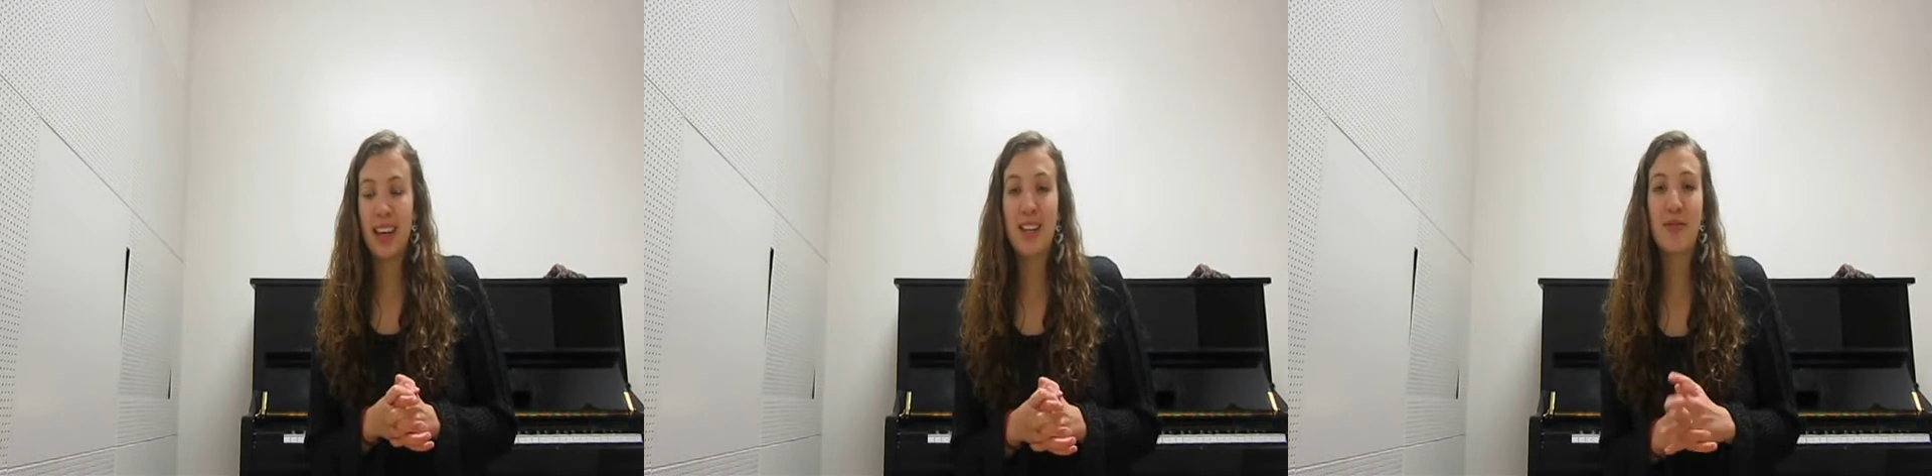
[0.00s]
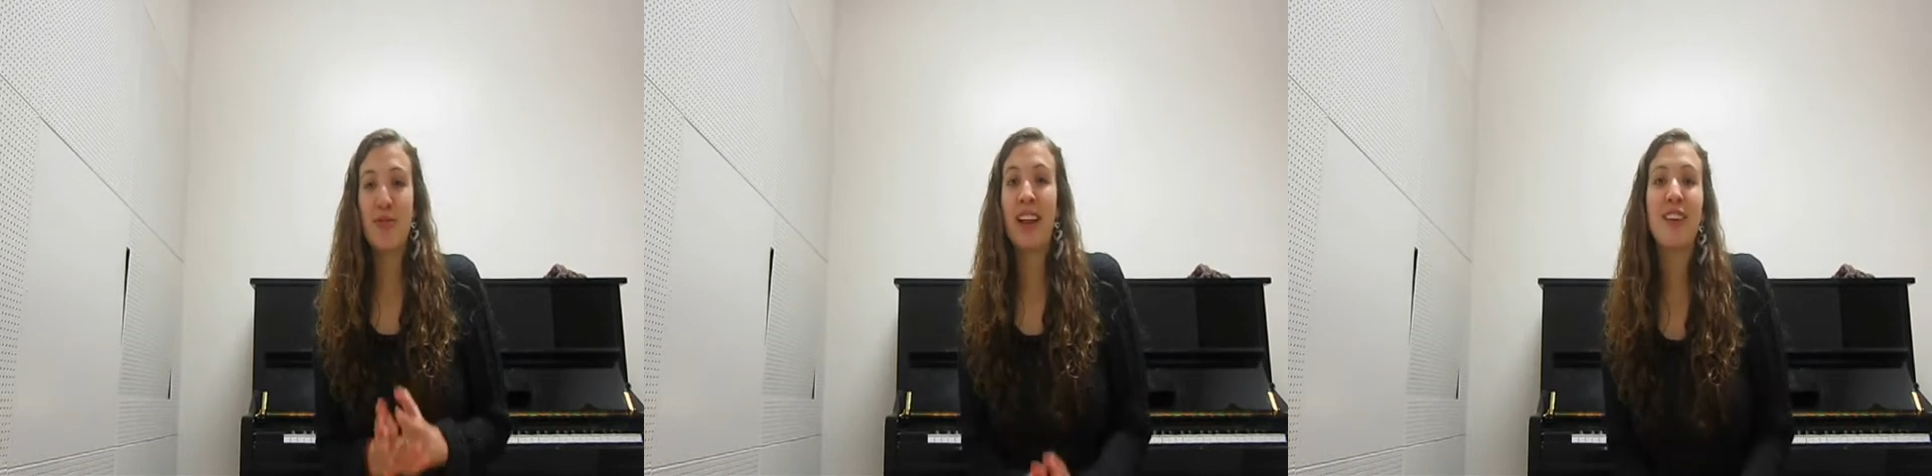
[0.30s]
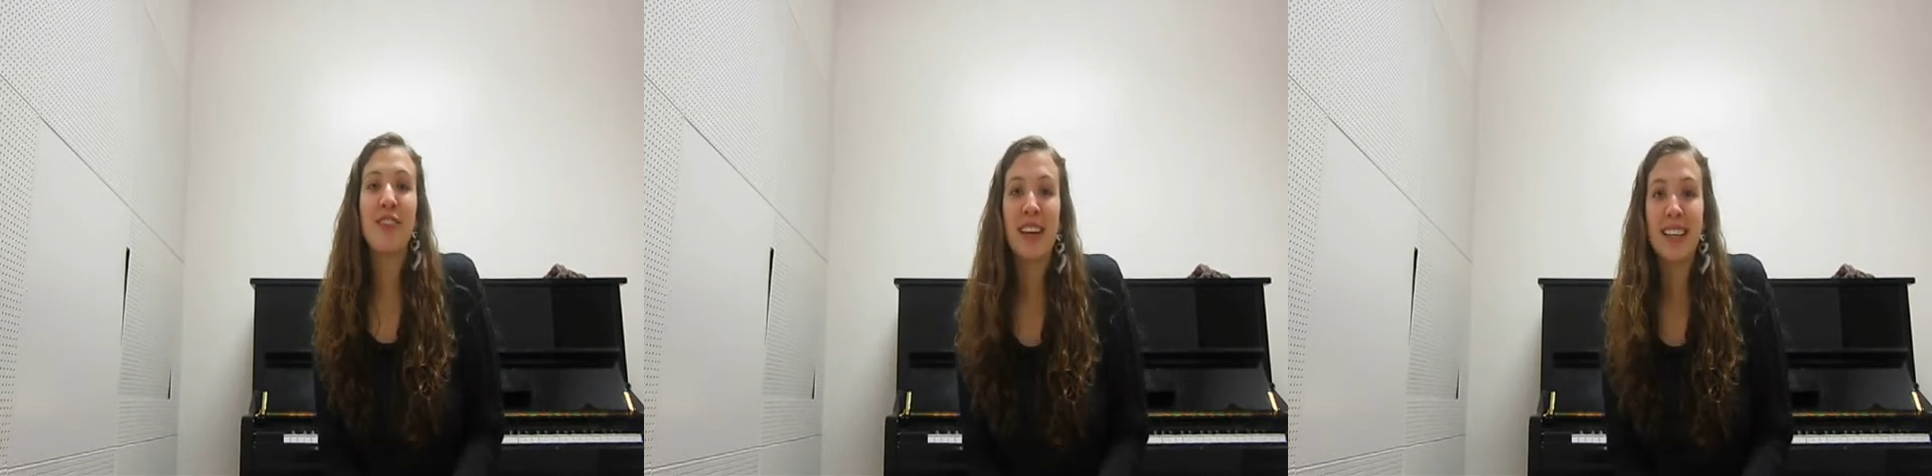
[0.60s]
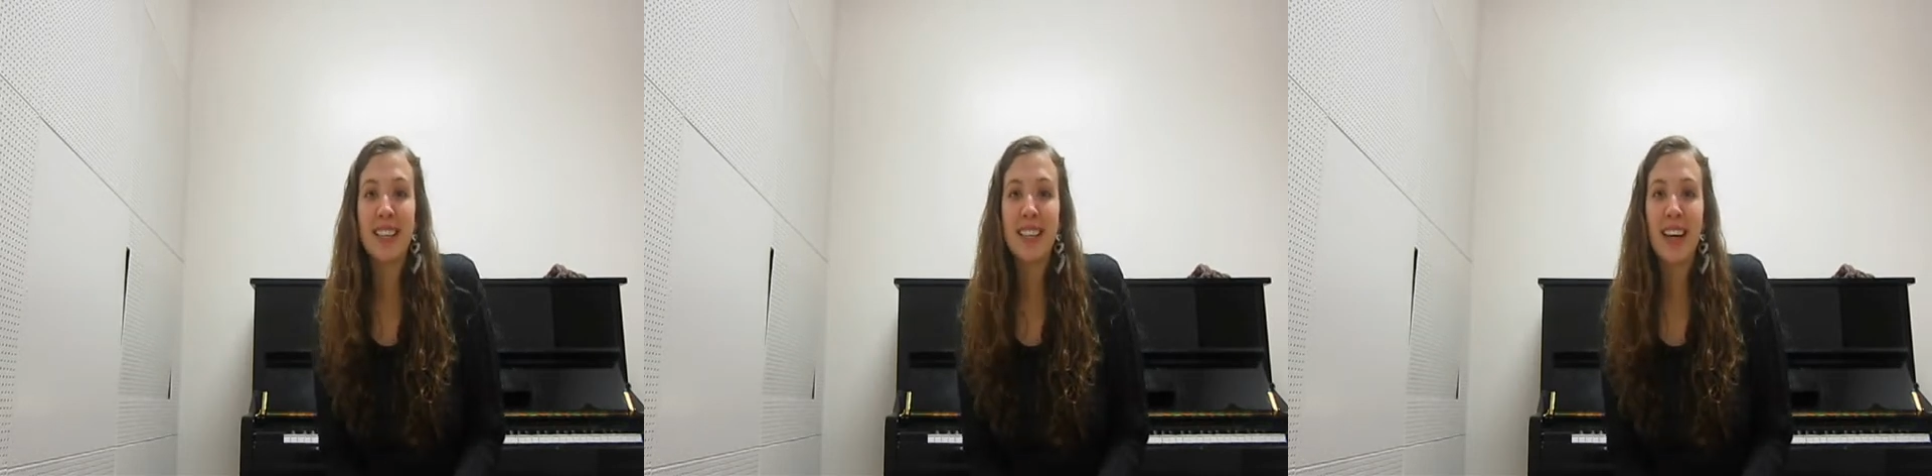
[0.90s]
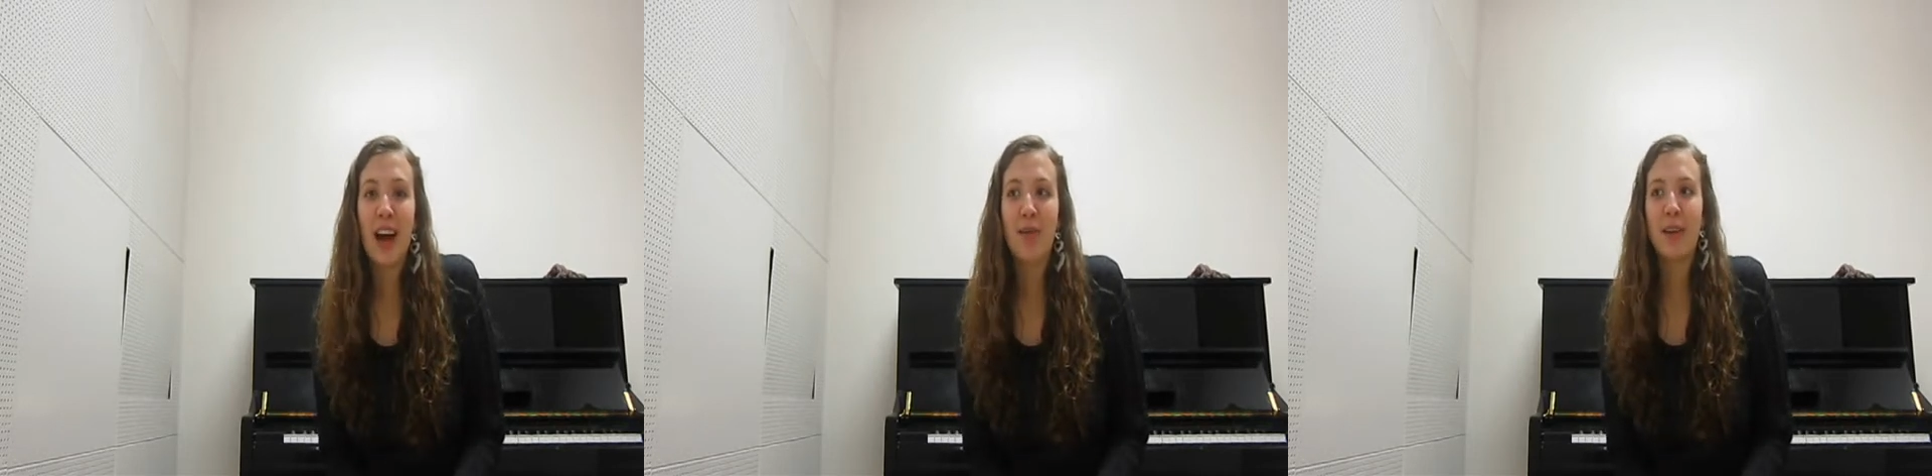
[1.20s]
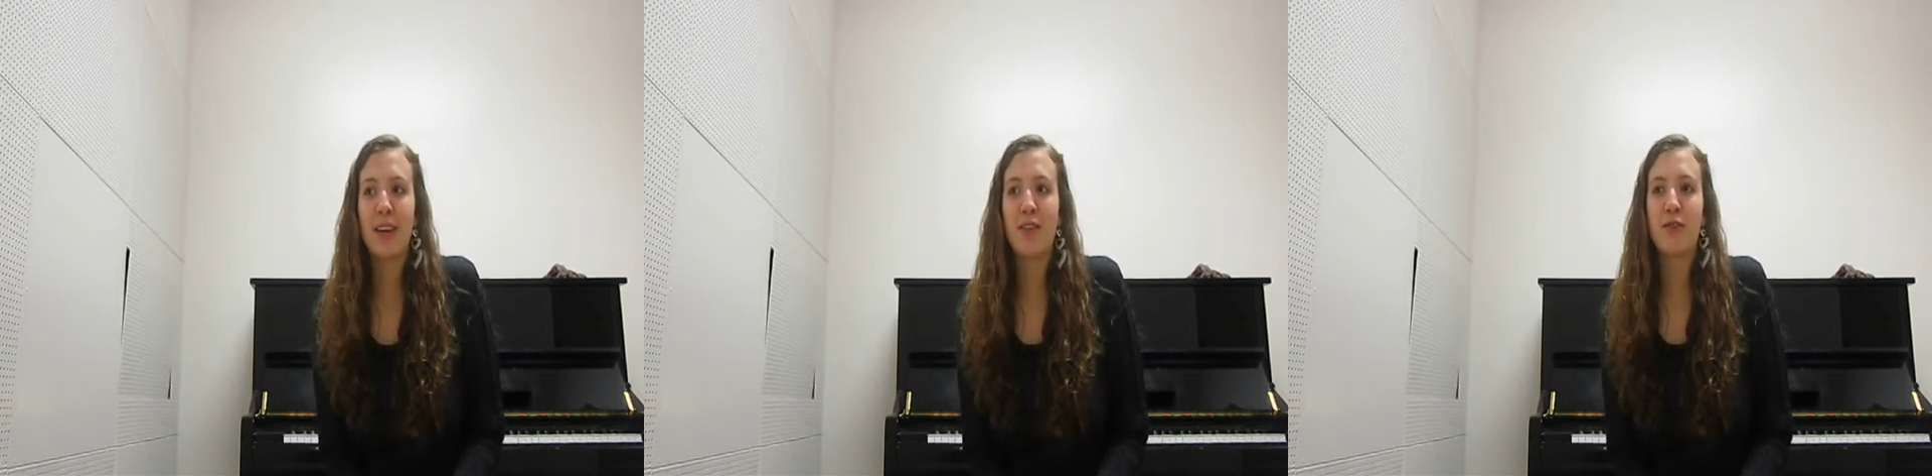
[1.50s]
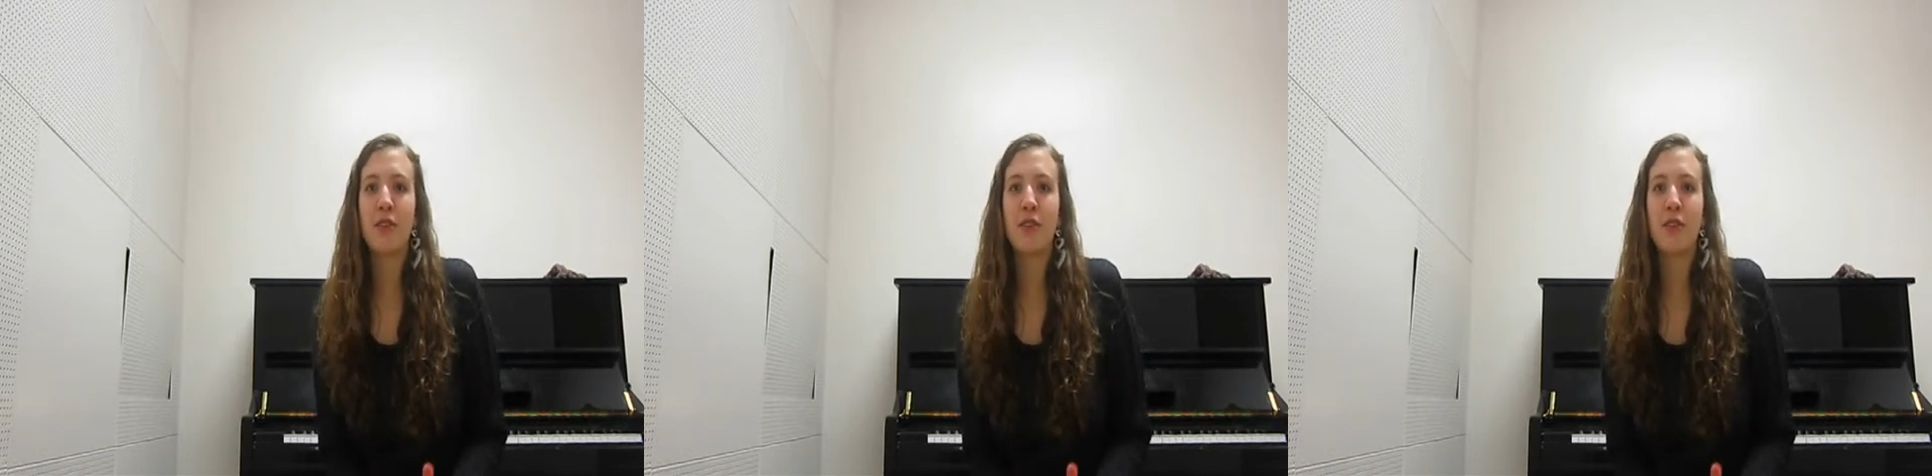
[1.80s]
it's relevant. I mean,